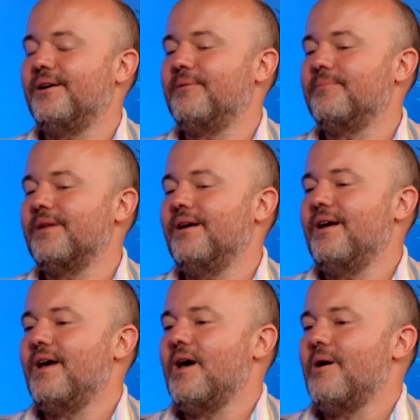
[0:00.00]

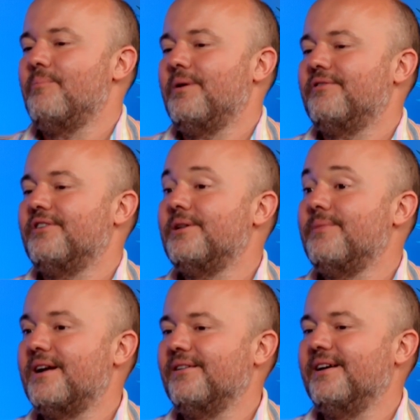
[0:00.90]
But
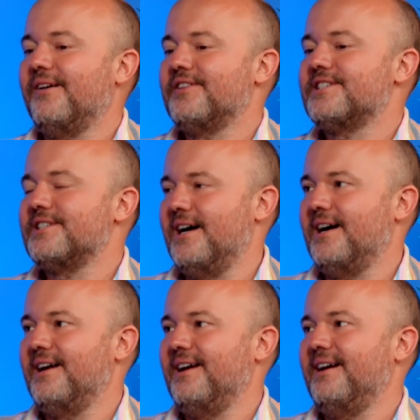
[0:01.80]
fundamentally on the
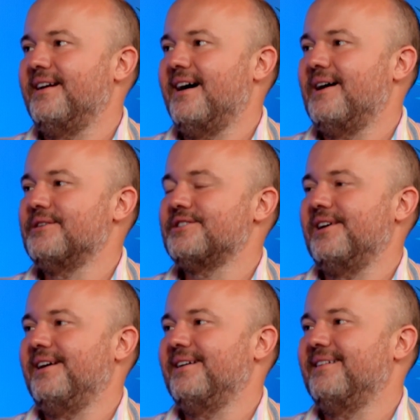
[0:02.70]
side, I was
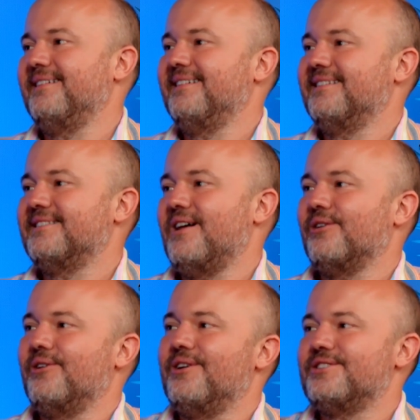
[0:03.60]

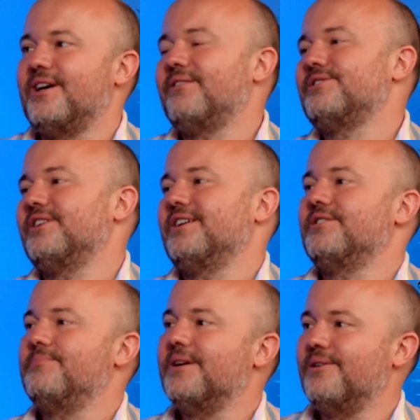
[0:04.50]
dollar cost averaging
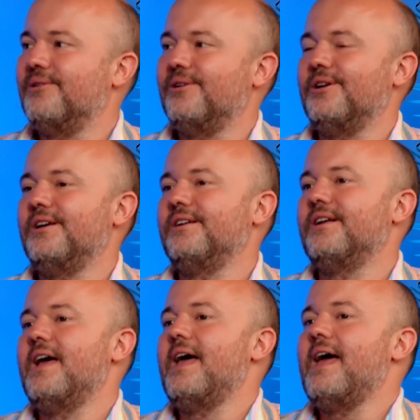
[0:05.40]
into
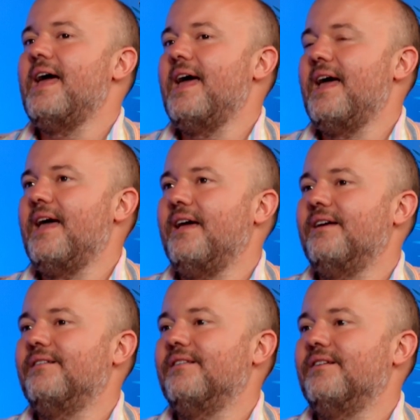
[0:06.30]
Bitcoin
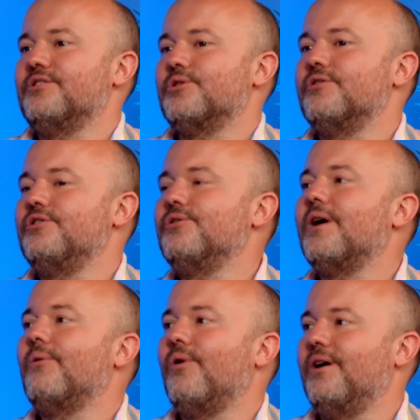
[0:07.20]
and sort of knew
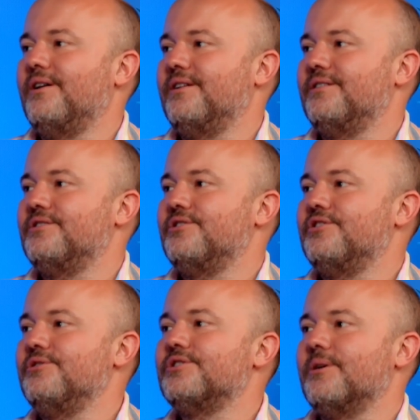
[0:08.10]
I wanted to
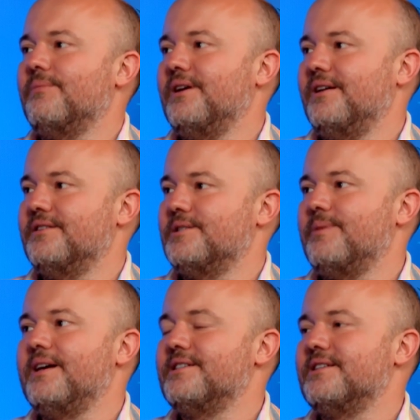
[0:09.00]
do something in the
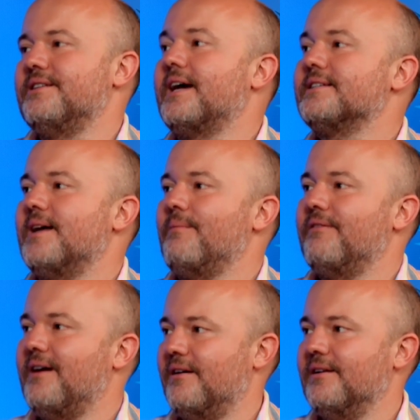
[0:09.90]
space the next time
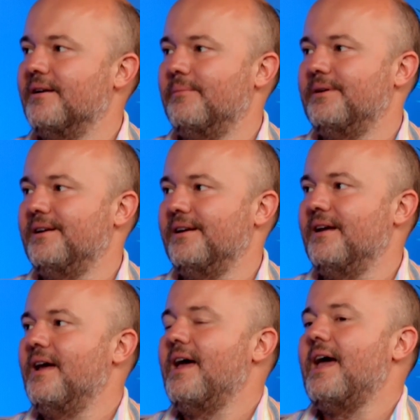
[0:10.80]
I founded a company.
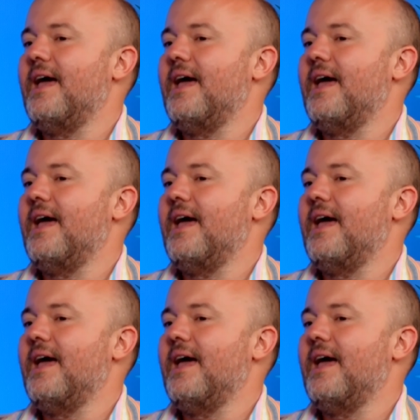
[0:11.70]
